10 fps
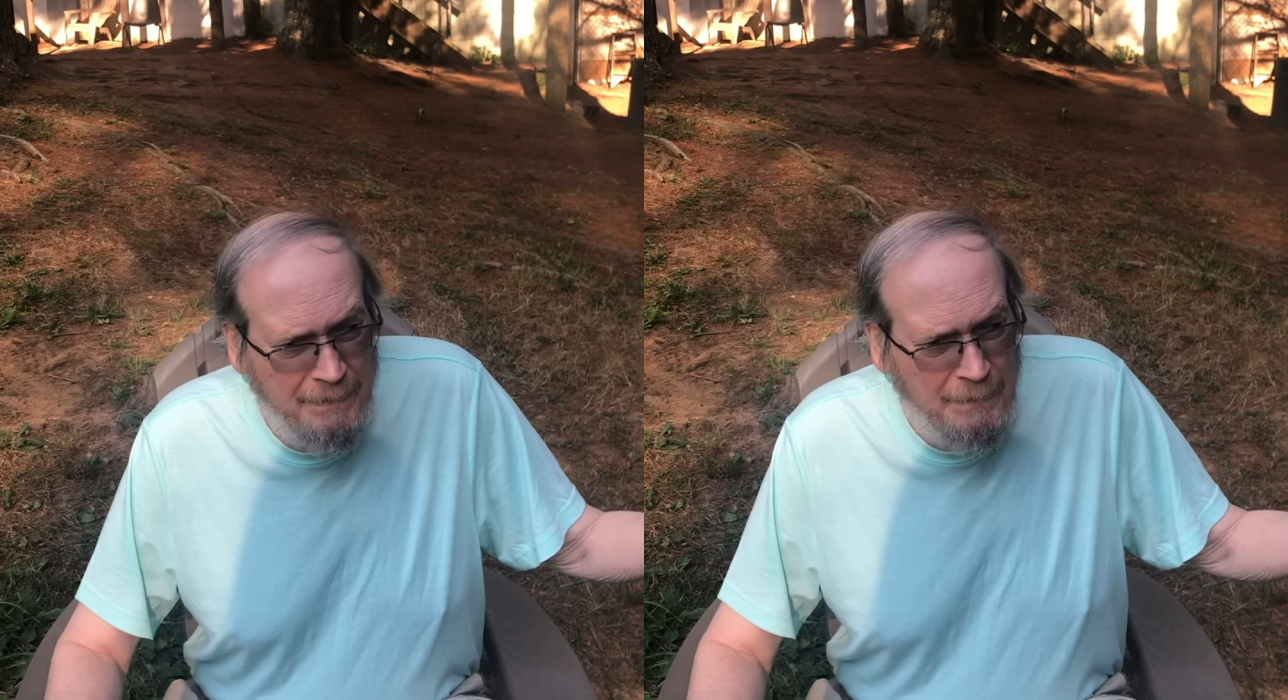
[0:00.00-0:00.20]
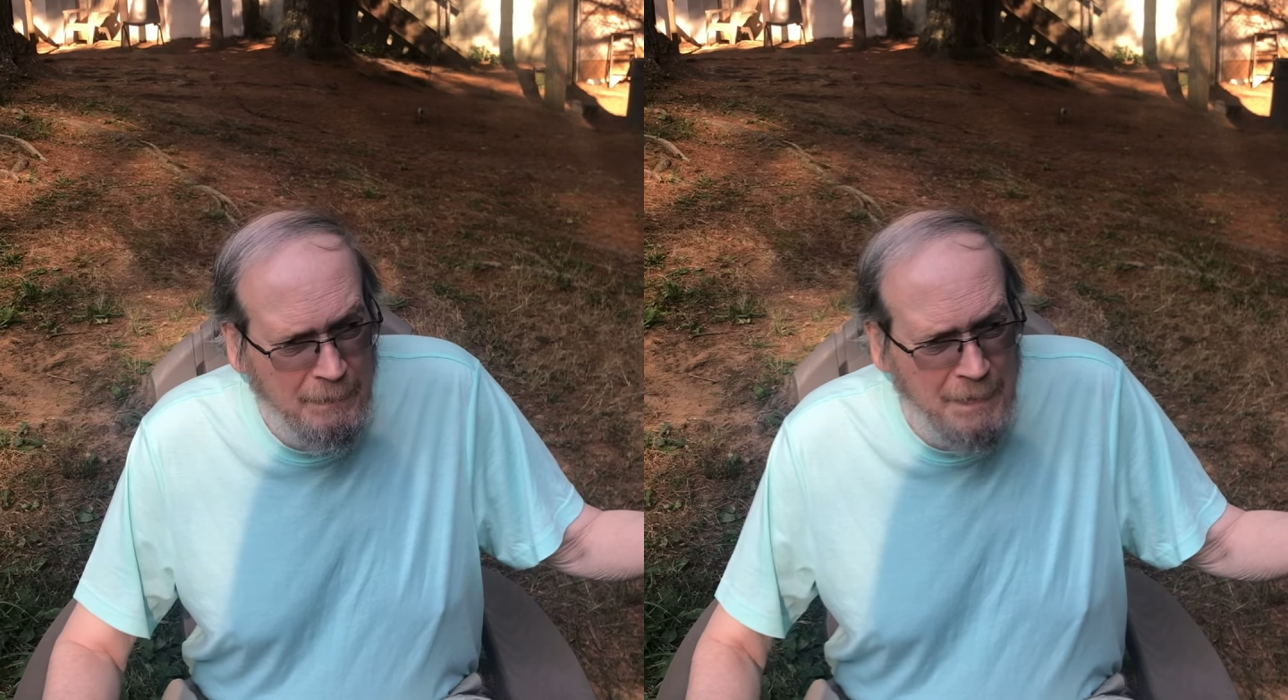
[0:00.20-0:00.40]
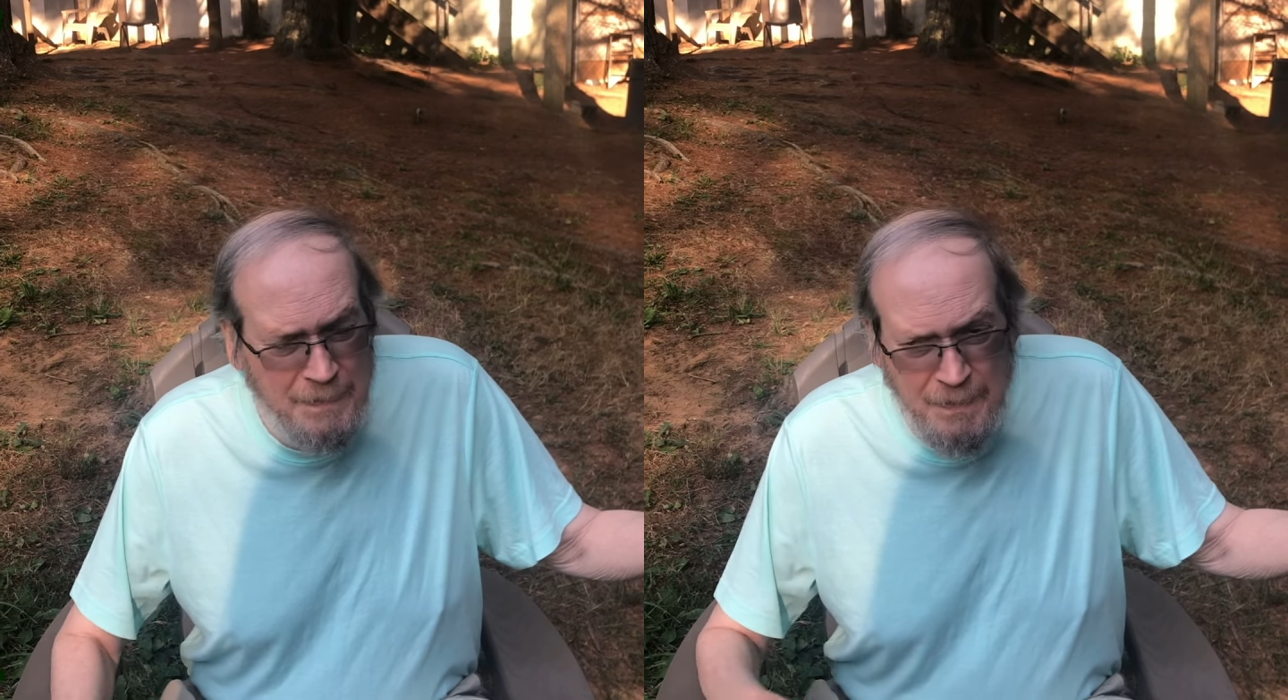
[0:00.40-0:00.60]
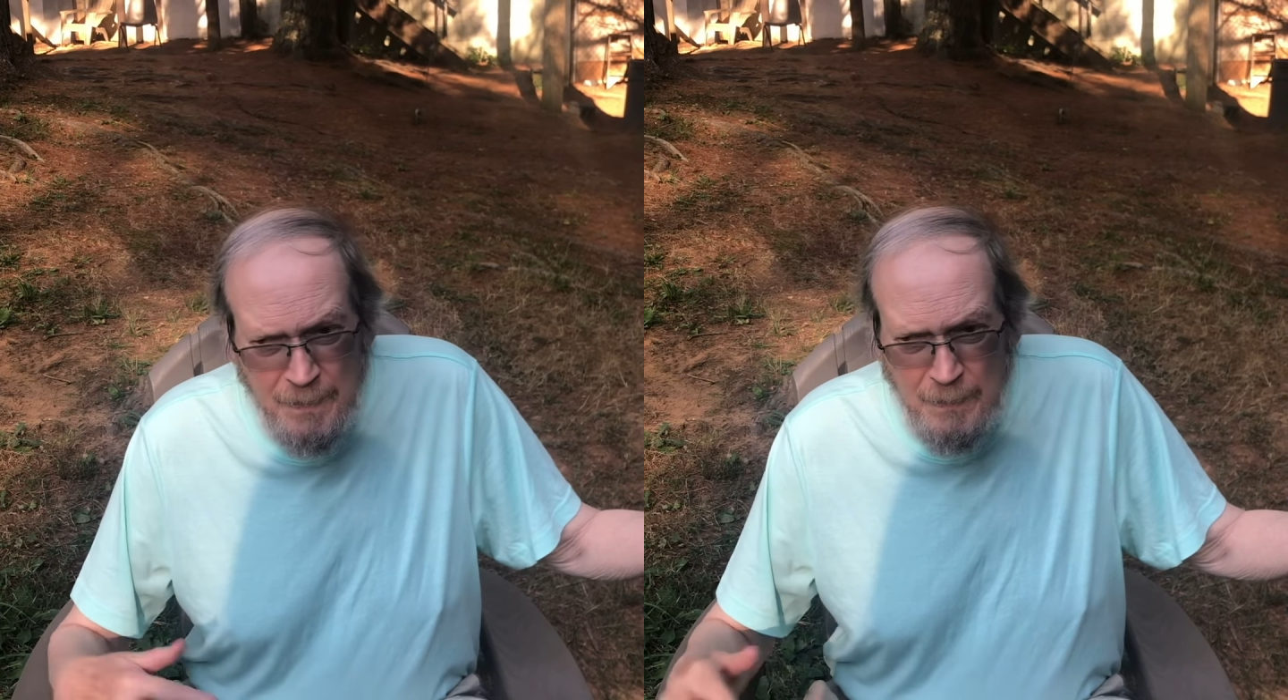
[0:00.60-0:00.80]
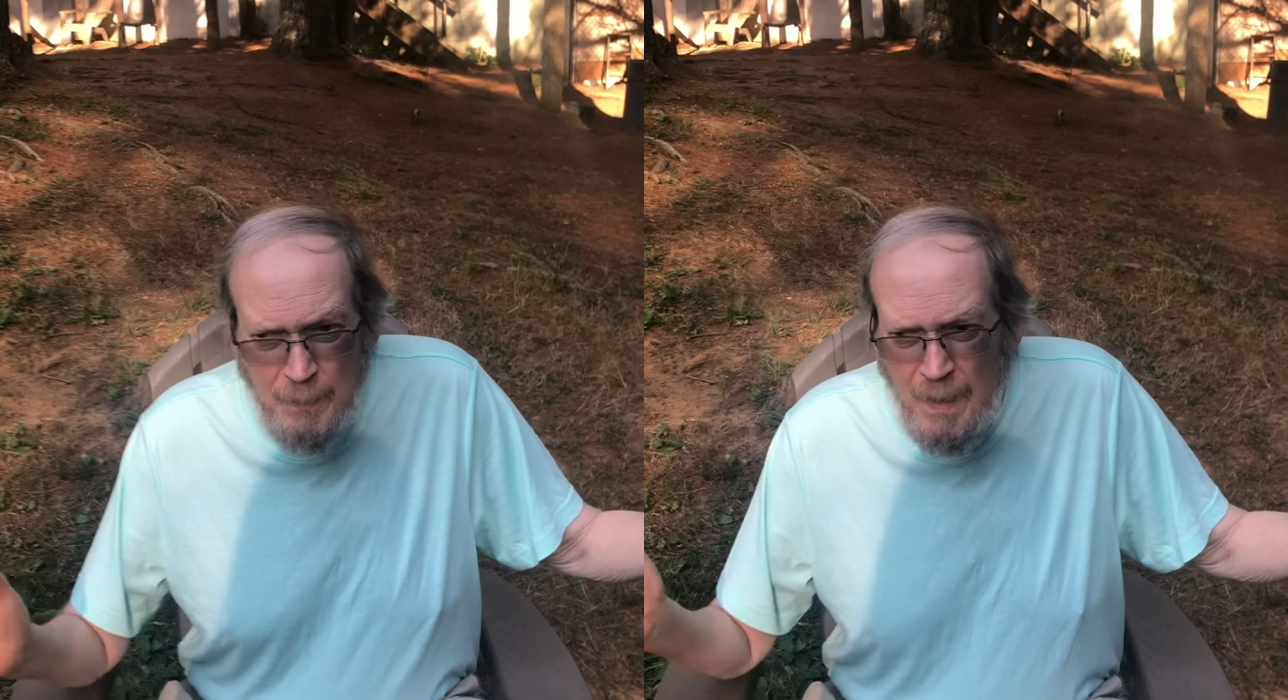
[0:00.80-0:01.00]
runs
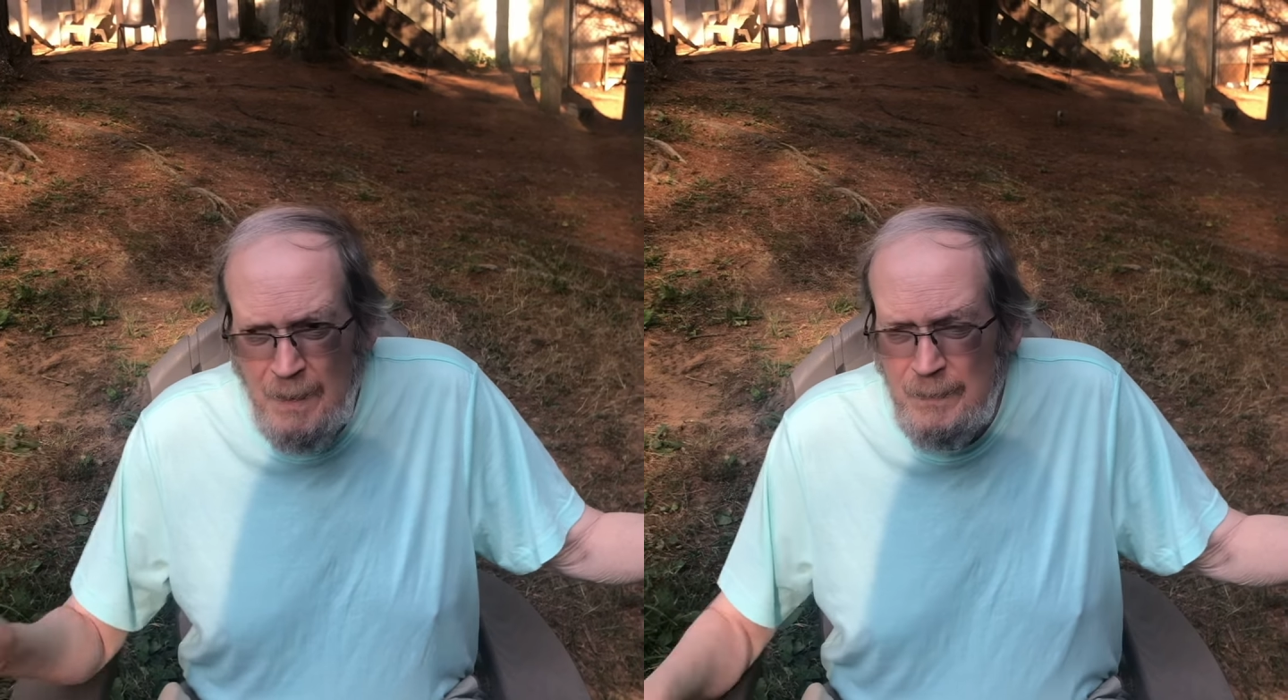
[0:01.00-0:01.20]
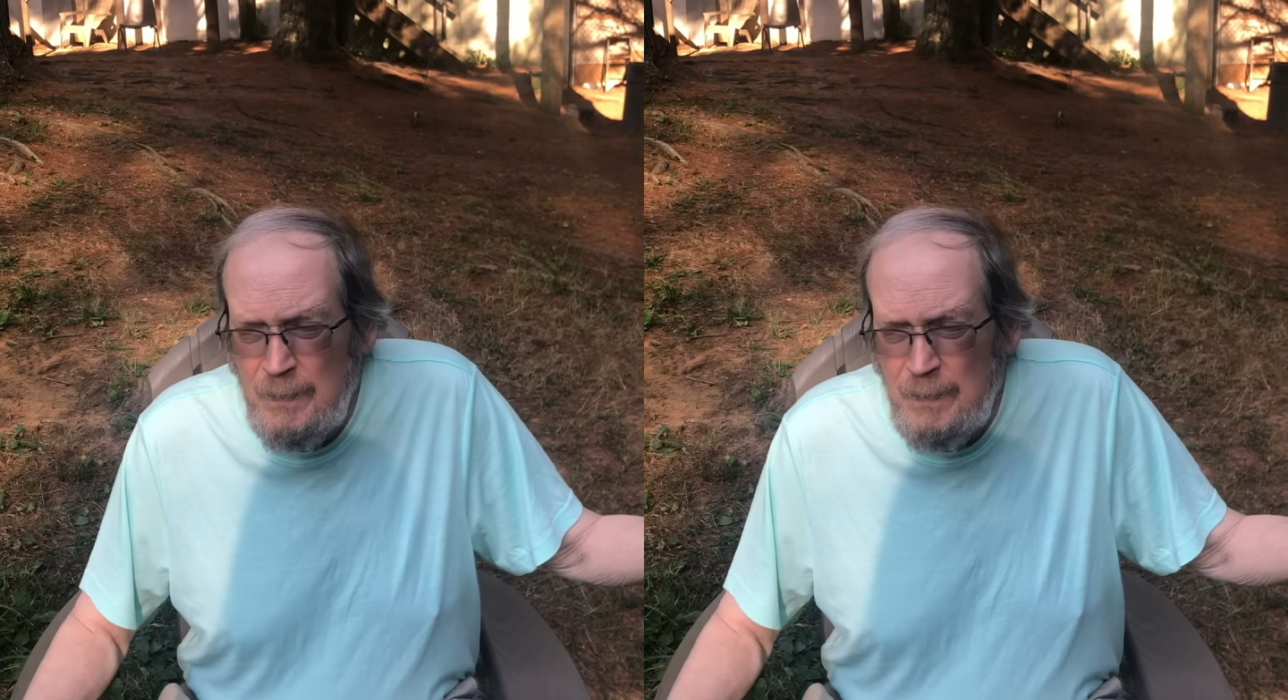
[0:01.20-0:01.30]
throughout